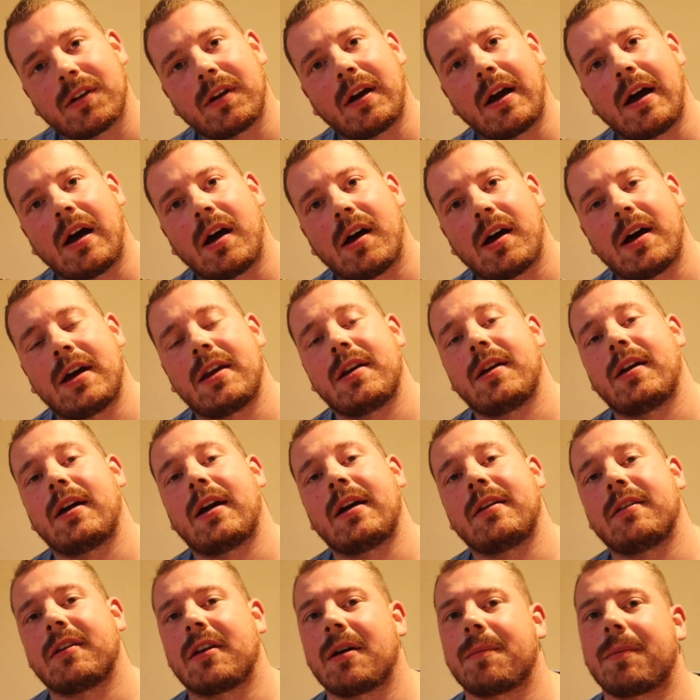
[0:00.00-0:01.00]
and it
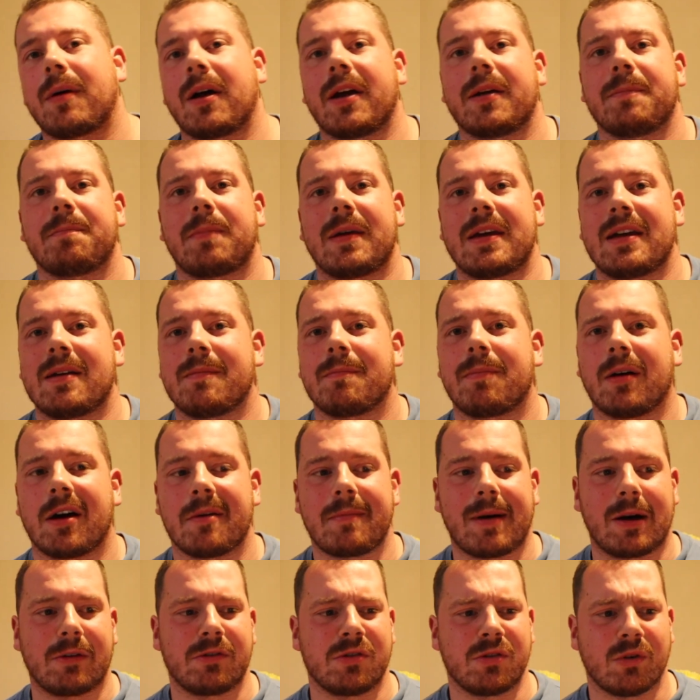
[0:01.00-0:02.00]
ended up I beat him by
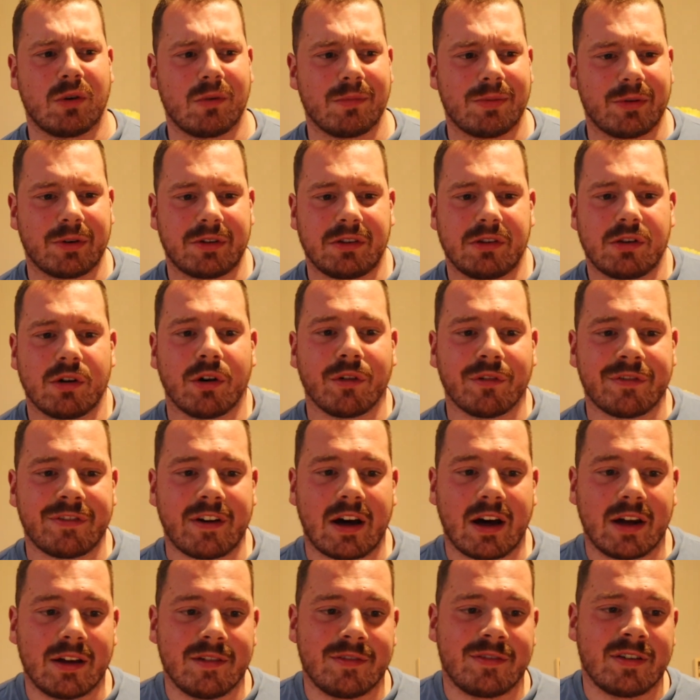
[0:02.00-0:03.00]
about
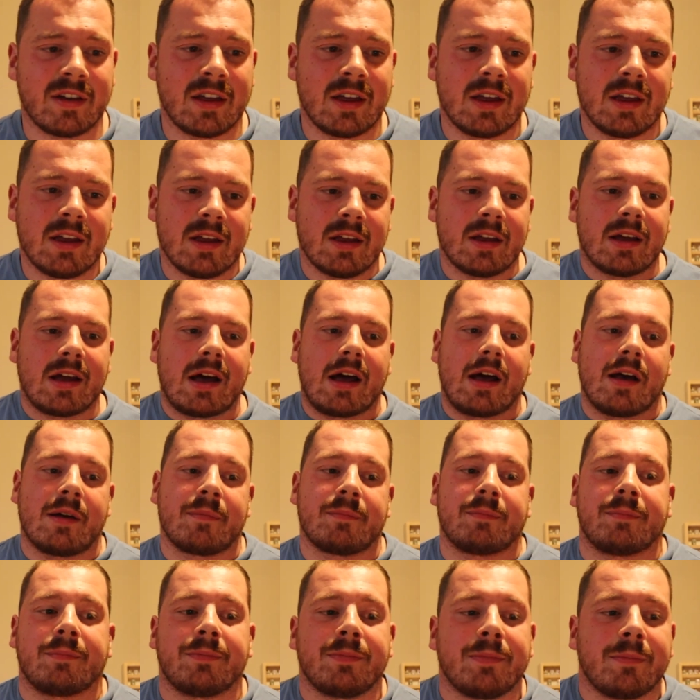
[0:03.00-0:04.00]

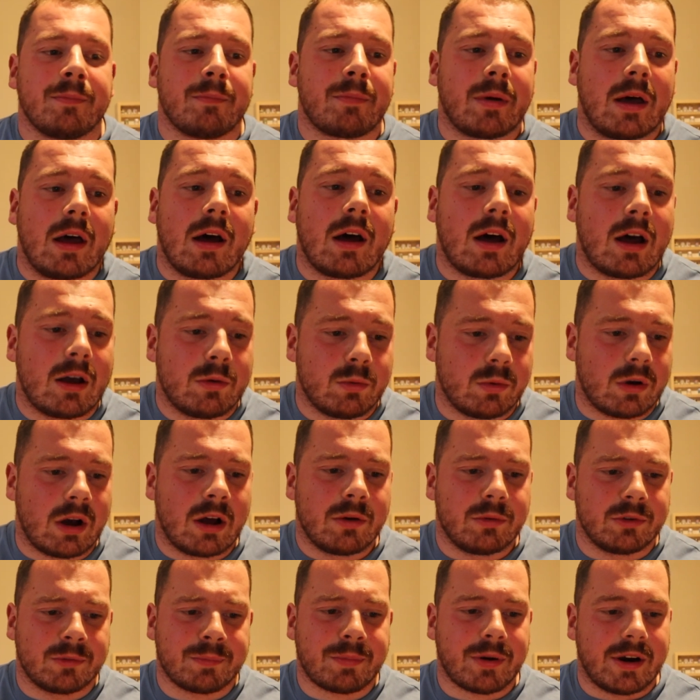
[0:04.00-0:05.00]
0.05, but
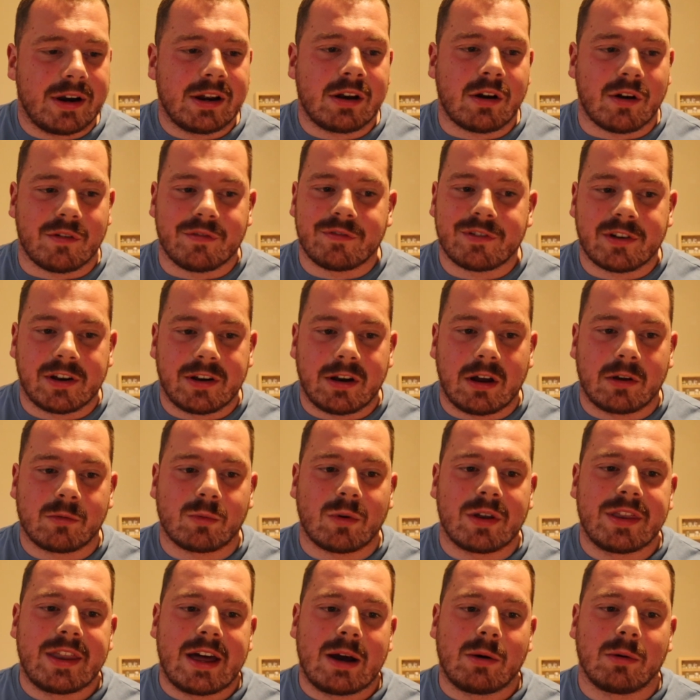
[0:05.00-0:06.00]
I was pretty confident I'd
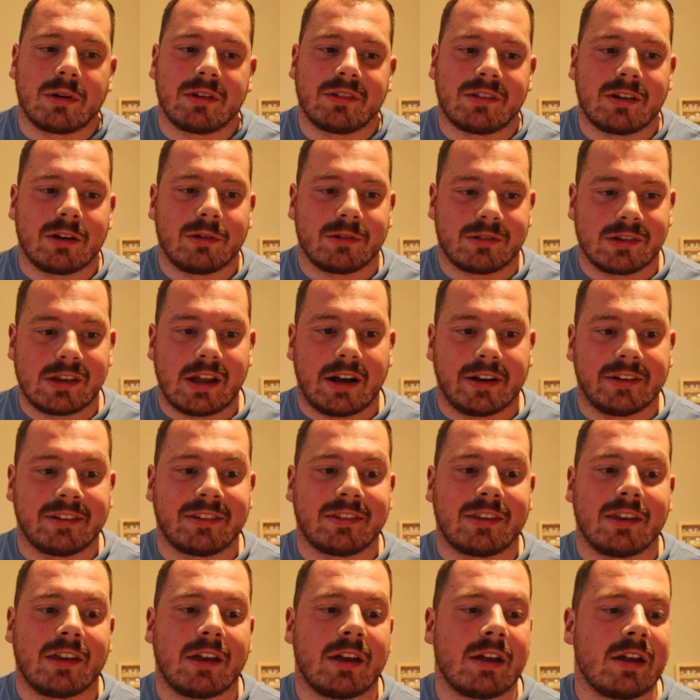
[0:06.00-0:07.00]
won that one, so it was
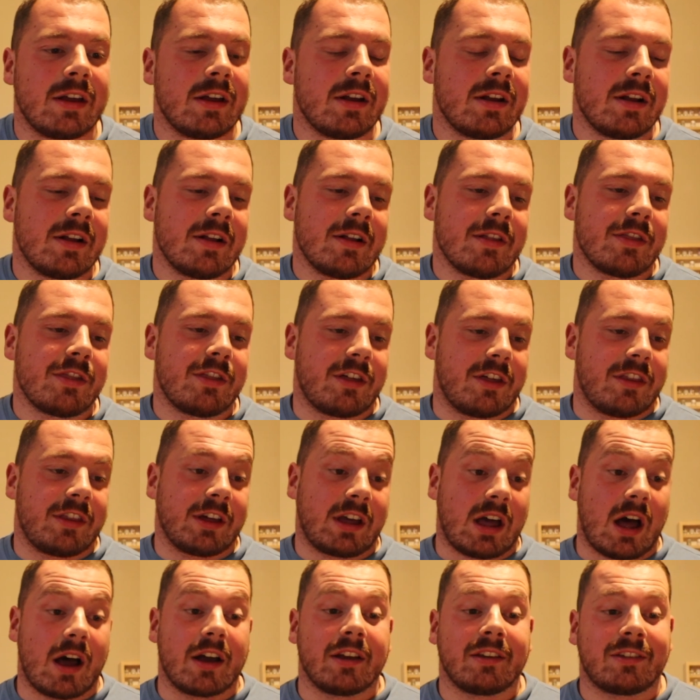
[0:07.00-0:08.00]
nice that the
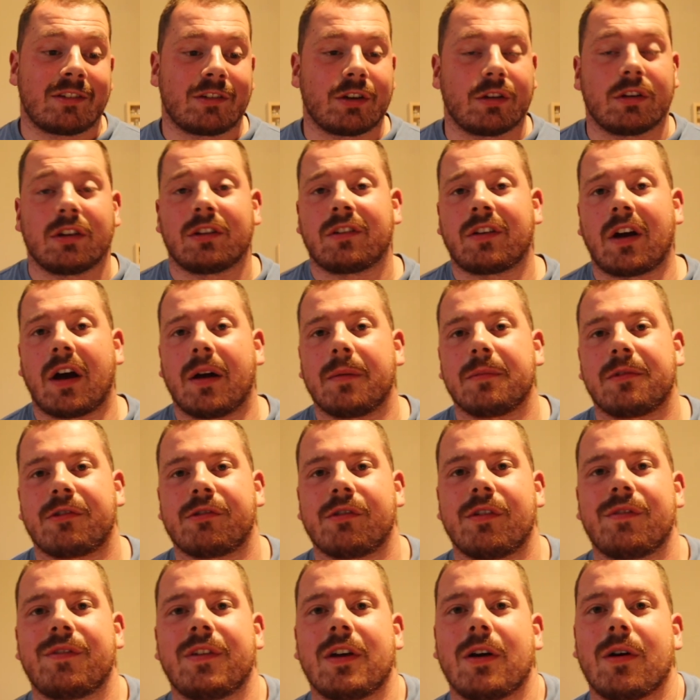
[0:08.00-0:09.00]
guys took the time
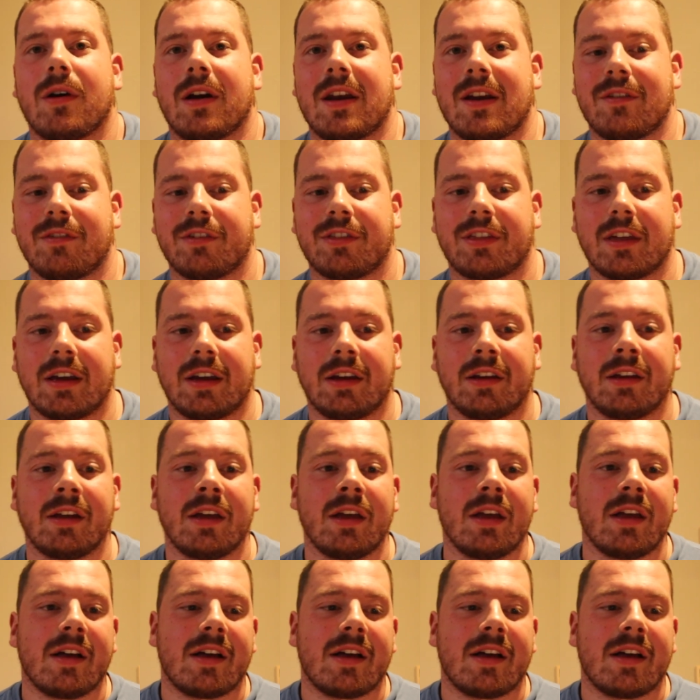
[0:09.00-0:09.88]
to review it and everything.